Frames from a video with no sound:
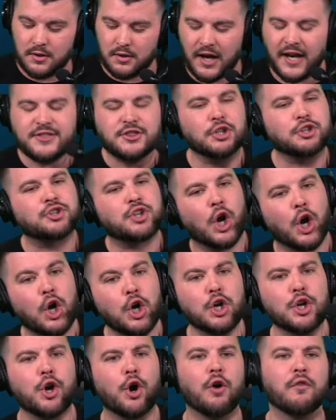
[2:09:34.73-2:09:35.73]
Like the
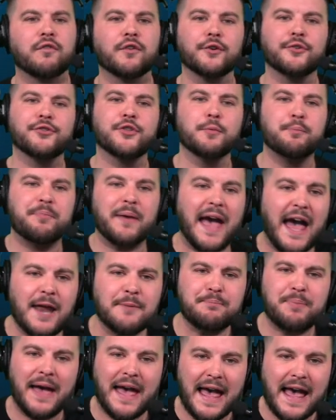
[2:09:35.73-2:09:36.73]
turnovers, the
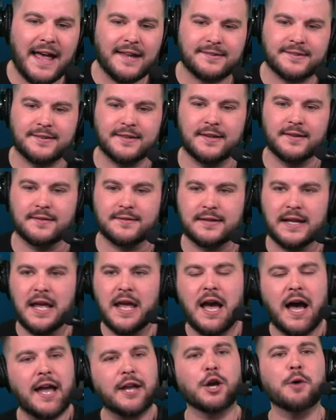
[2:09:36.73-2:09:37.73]
bad passes.
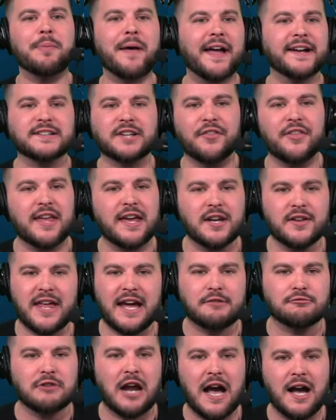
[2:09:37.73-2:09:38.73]
I go back to the end of
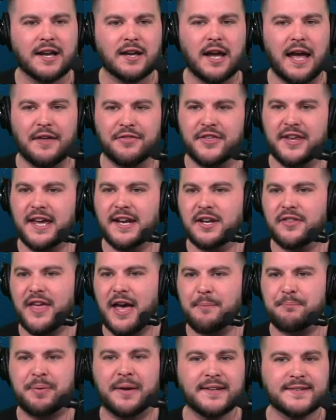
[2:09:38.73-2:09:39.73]
that rock at the end of
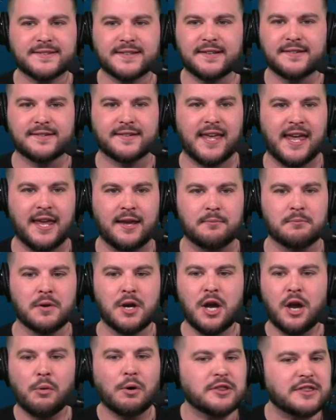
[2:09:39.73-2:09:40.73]
that Pistons game.
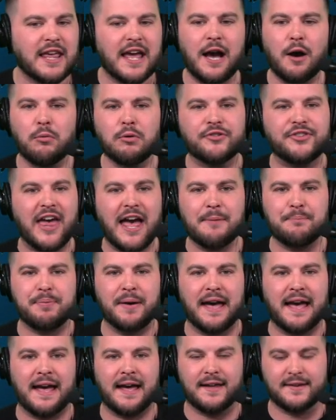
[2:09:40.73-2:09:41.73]
What the hell was that
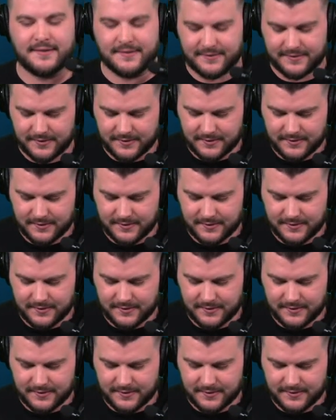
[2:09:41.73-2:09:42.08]
pass?